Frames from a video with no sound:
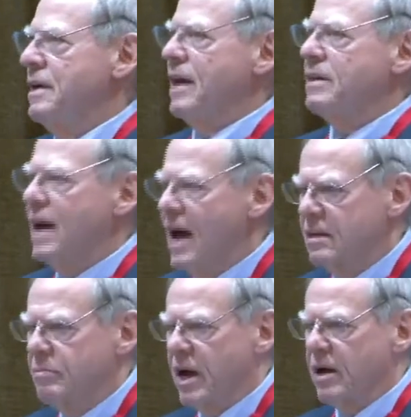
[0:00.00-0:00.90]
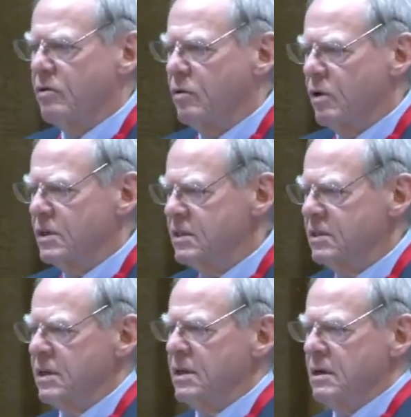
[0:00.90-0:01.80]
attacked by
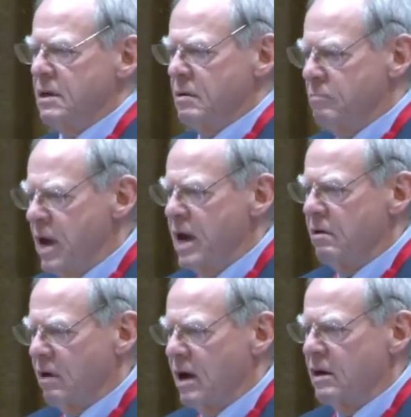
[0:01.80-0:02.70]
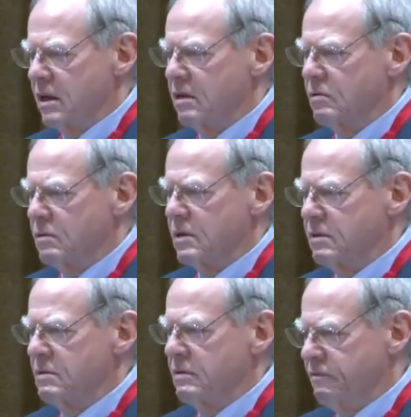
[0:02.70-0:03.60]
courts may run into
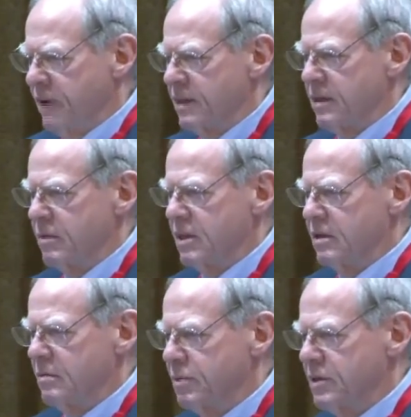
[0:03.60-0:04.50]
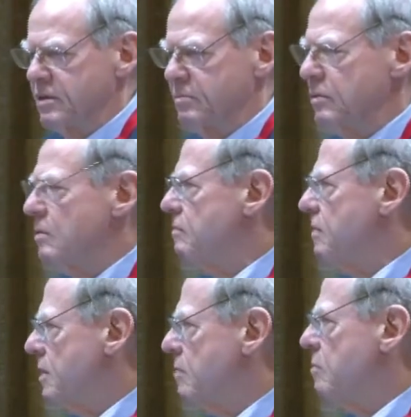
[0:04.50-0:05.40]
this fundamental principle of
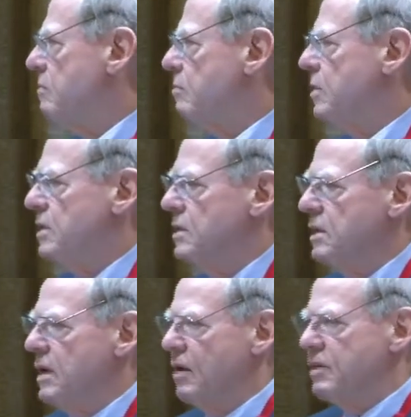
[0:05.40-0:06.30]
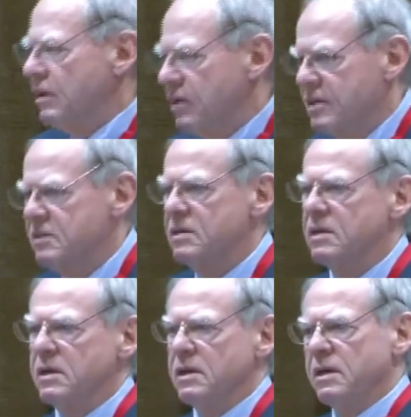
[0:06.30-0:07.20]
irremovability. Now, there is
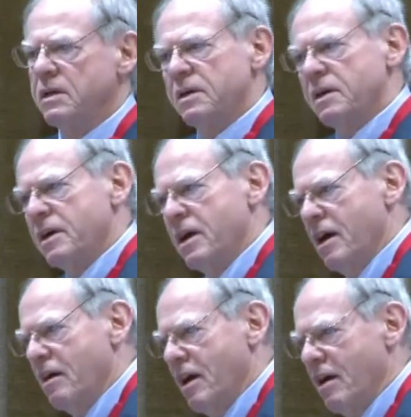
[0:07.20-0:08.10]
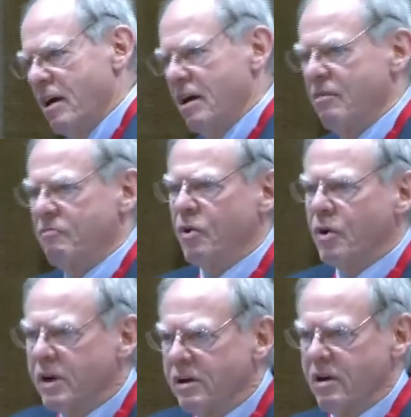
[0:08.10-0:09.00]
a
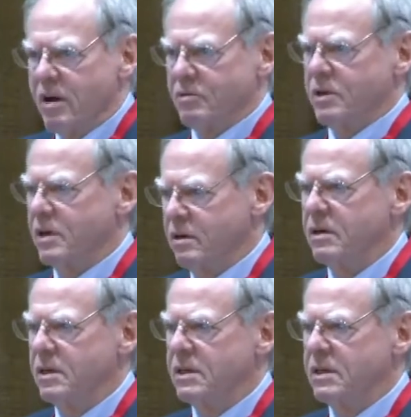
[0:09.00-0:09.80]
workaround here,